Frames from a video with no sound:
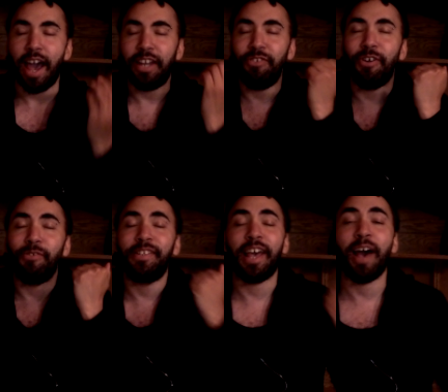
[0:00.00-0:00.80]
And you
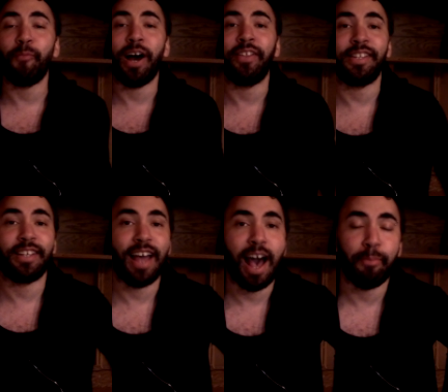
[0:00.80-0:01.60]
know damn well that's
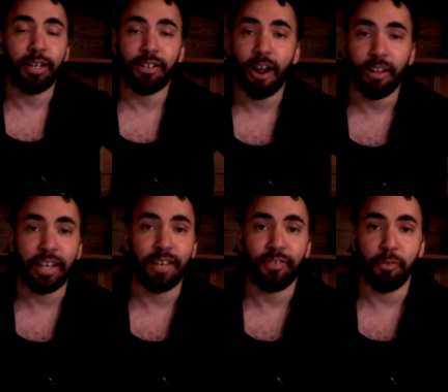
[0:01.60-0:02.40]
gonna happen to
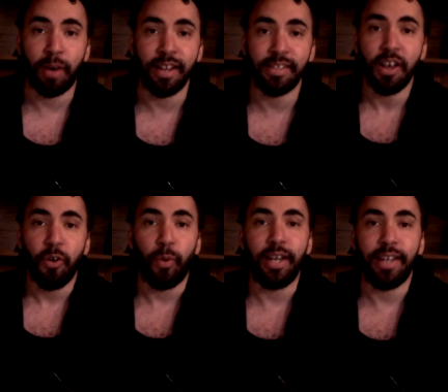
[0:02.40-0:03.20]
Carly in a few months
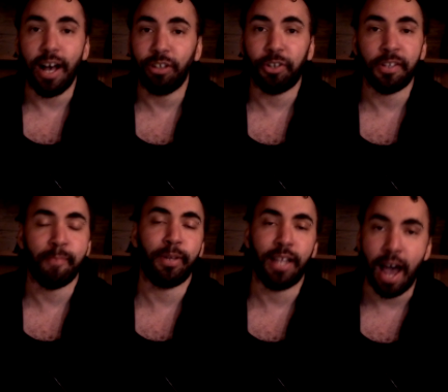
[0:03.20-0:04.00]
when Nelle shows
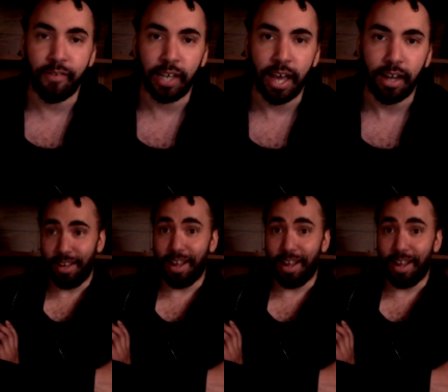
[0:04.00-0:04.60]
up alive again.